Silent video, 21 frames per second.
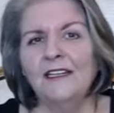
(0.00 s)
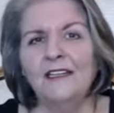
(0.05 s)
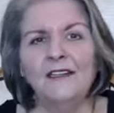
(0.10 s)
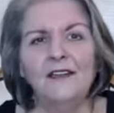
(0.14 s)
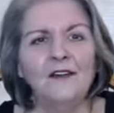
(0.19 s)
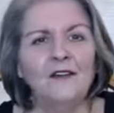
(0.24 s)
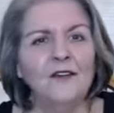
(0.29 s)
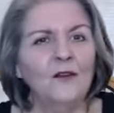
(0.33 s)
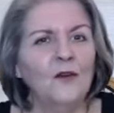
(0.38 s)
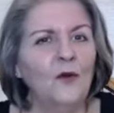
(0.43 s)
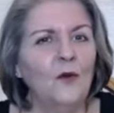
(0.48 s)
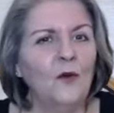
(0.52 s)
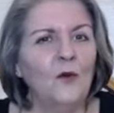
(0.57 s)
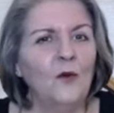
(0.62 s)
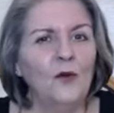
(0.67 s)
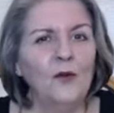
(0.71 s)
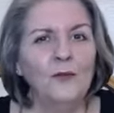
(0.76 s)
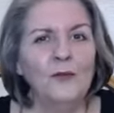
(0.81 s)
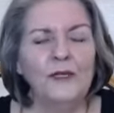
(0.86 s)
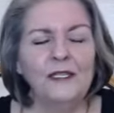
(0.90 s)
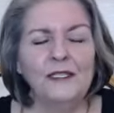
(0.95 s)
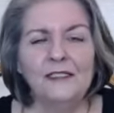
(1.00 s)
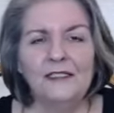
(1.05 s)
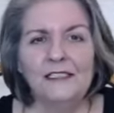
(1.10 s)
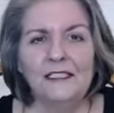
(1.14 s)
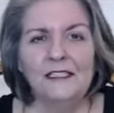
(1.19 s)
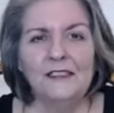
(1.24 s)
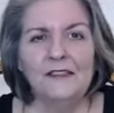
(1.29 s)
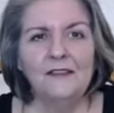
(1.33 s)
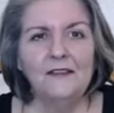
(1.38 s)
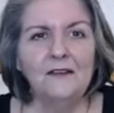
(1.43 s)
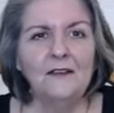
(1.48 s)
into the whole big
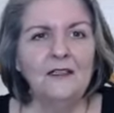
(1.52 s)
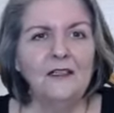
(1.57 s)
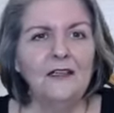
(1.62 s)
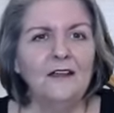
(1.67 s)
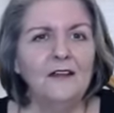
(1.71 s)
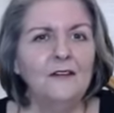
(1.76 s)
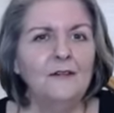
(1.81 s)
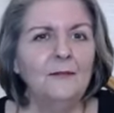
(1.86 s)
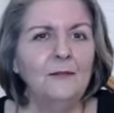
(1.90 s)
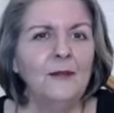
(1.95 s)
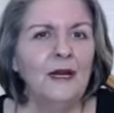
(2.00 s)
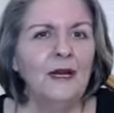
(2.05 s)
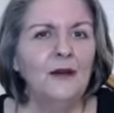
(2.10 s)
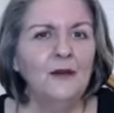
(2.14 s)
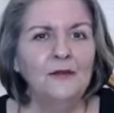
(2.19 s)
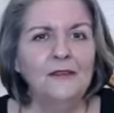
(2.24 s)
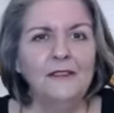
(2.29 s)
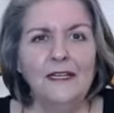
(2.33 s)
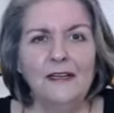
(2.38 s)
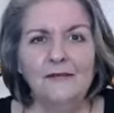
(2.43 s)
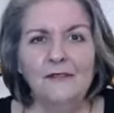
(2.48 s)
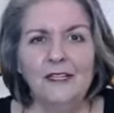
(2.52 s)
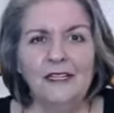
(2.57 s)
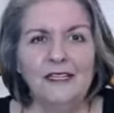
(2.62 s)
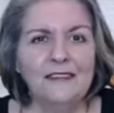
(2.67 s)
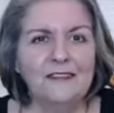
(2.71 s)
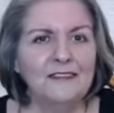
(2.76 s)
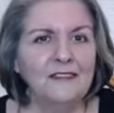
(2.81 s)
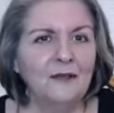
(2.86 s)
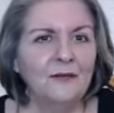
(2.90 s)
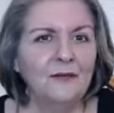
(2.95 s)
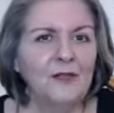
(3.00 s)
deal about levying
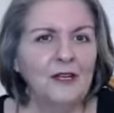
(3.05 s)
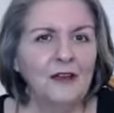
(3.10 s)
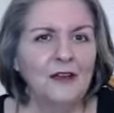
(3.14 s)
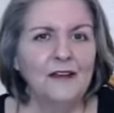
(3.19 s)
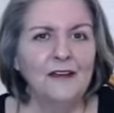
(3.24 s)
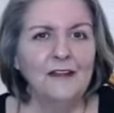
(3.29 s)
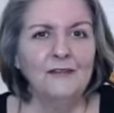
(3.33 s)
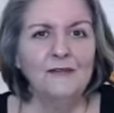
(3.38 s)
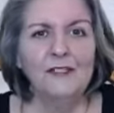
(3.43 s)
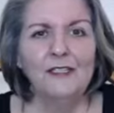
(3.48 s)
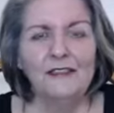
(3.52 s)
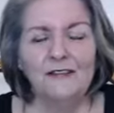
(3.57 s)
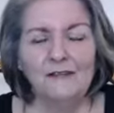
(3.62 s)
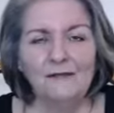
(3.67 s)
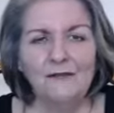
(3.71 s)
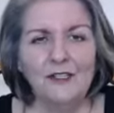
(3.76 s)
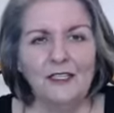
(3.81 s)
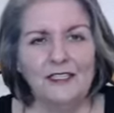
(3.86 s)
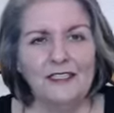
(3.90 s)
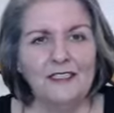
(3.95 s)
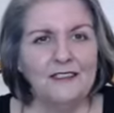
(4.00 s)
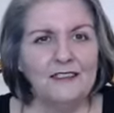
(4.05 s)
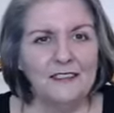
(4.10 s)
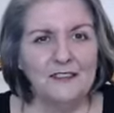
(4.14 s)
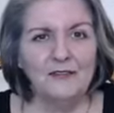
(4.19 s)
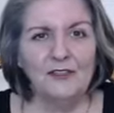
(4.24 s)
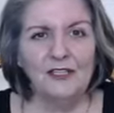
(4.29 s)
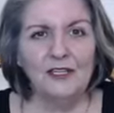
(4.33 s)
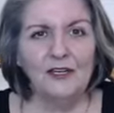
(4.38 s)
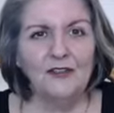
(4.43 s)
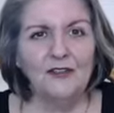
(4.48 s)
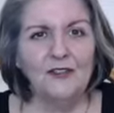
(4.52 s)
some kind of a convenience
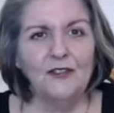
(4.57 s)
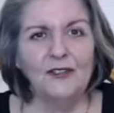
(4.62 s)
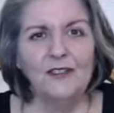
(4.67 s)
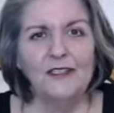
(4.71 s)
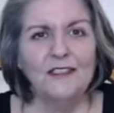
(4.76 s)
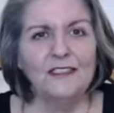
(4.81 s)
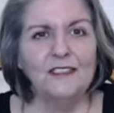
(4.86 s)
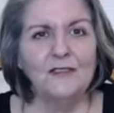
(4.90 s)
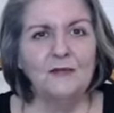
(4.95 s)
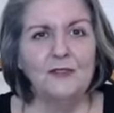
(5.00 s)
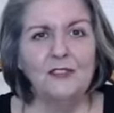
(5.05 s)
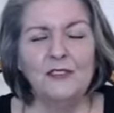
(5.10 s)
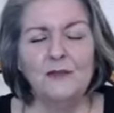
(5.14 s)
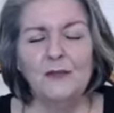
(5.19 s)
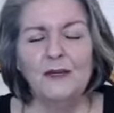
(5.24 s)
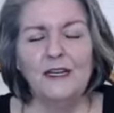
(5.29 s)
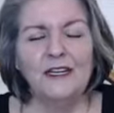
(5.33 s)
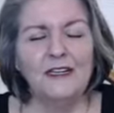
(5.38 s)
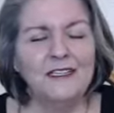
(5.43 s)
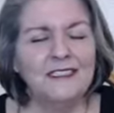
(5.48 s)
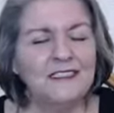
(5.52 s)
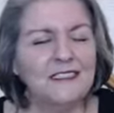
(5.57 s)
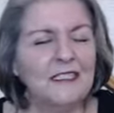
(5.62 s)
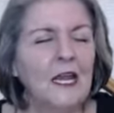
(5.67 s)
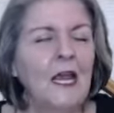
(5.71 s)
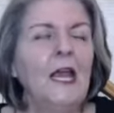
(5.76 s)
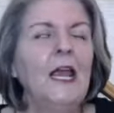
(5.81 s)
fee on your customers, because